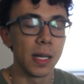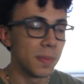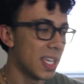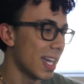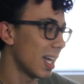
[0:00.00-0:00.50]

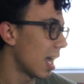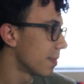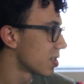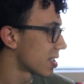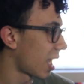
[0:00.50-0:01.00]
um, yeah,
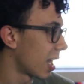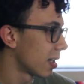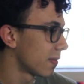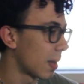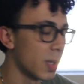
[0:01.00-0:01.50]
I'm just kind
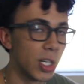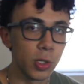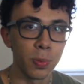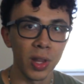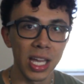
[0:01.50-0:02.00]
of, I'm in a
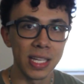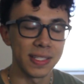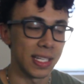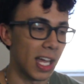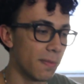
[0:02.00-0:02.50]
new
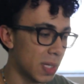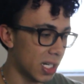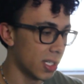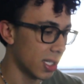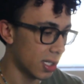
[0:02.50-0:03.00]
place, and I've been
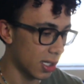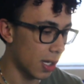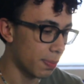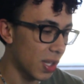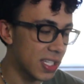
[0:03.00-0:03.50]
in a,
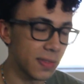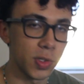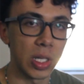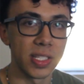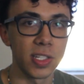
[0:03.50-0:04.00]
a place of
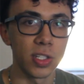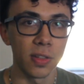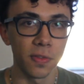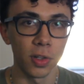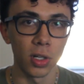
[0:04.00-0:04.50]

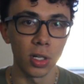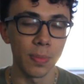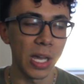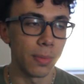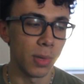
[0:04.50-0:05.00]
transition for
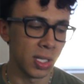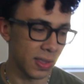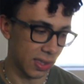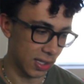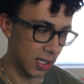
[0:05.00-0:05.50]
about a
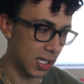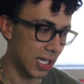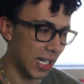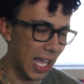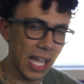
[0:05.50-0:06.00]
month
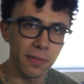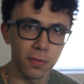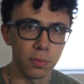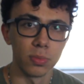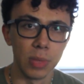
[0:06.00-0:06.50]
and a
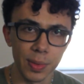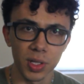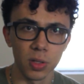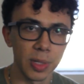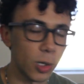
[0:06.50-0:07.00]
half, maybe a
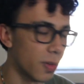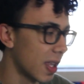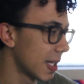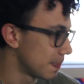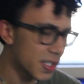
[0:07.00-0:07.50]
little bit over
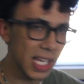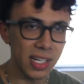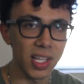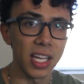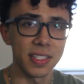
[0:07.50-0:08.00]
that. Just
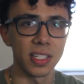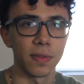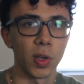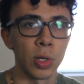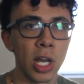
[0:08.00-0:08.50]
had a lot of
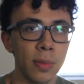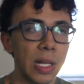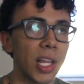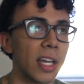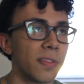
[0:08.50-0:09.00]
stuff going on in
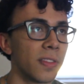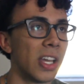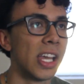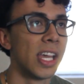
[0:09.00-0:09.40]
my life,